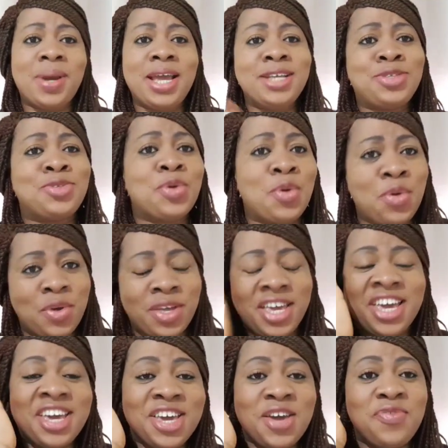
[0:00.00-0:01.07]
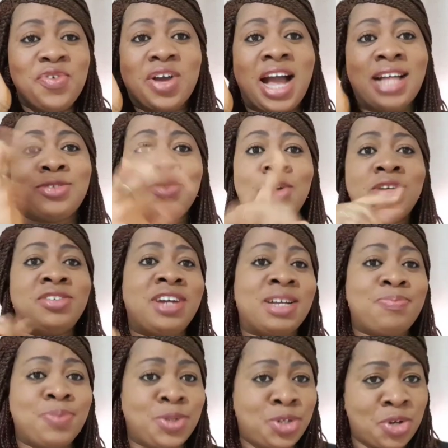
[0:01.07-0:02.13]
Please, though, if you can do
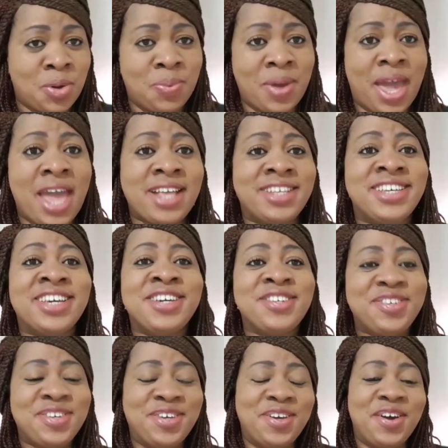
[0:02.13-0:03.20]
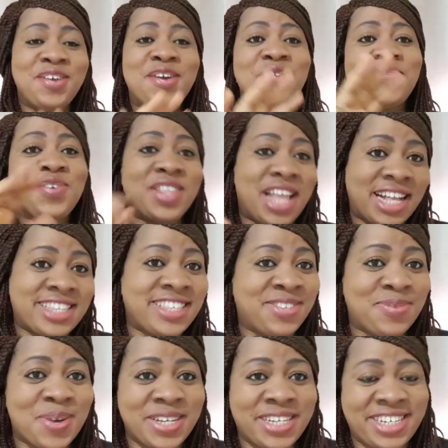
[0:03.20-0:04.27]
100 push-up, all of you that
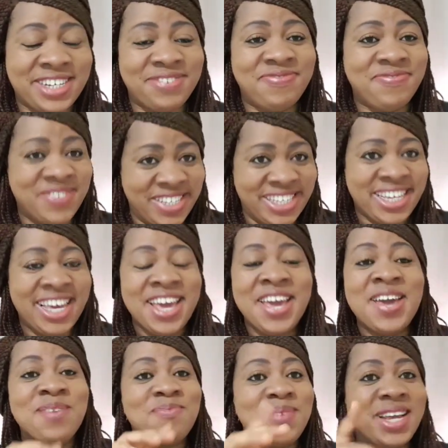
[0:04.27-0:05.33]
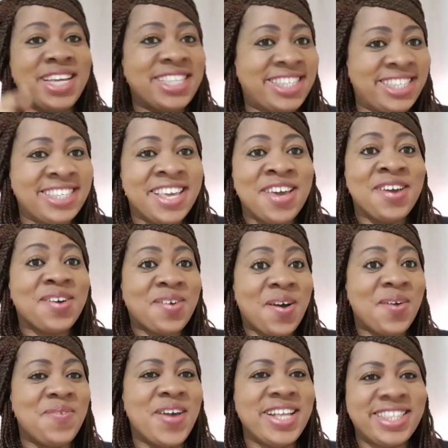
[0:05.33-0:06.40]
is watching me, please
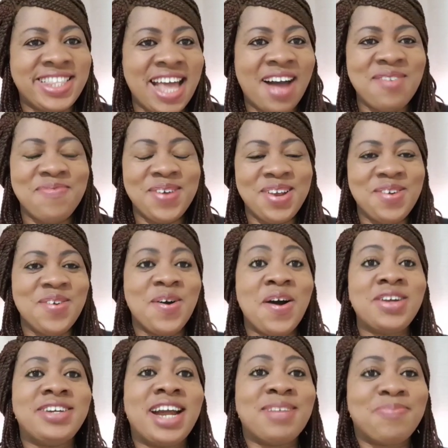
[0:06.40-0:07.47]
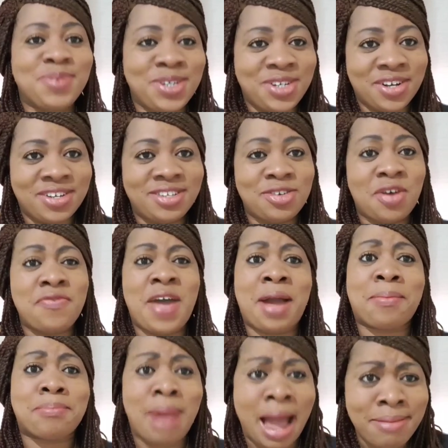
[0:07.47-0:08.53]
comment down below. 100 push-up. Shove
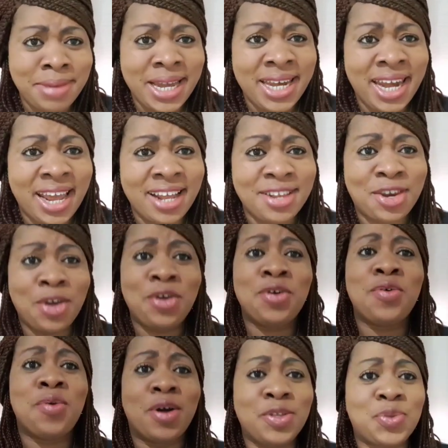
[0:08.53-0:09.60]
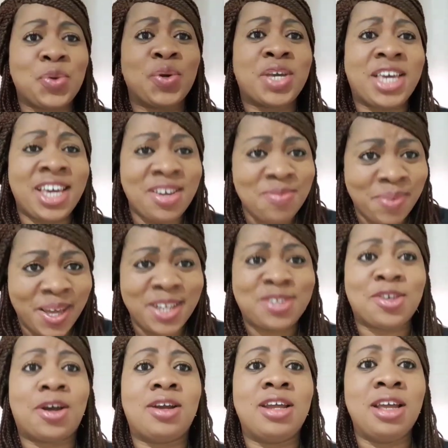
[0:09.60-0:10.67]
it for me. Do you want to kill
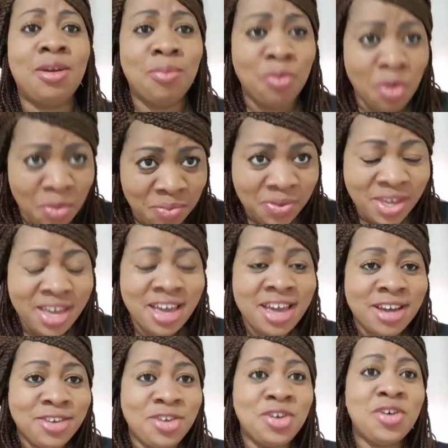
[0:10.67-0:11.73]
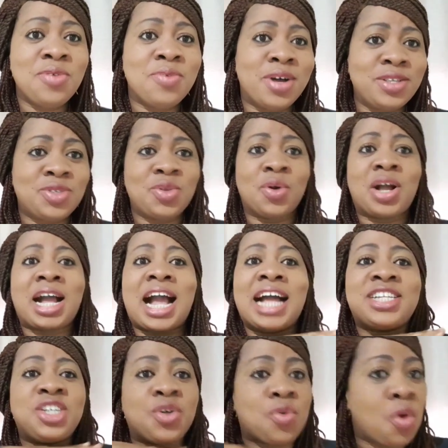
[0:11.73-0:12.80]
me? Chori boom. Do you want to
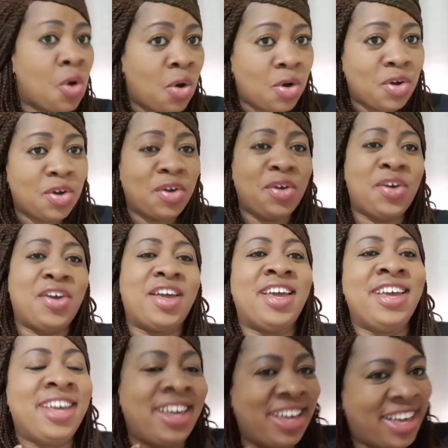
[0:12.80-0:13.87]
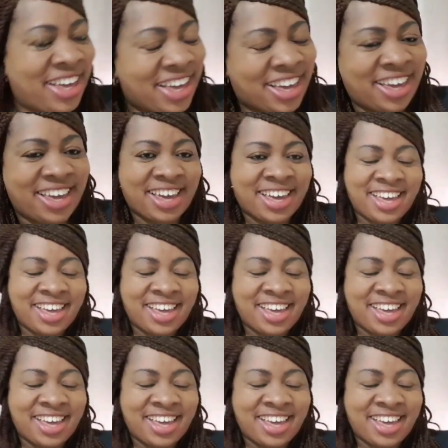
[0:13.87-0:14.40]
catch it?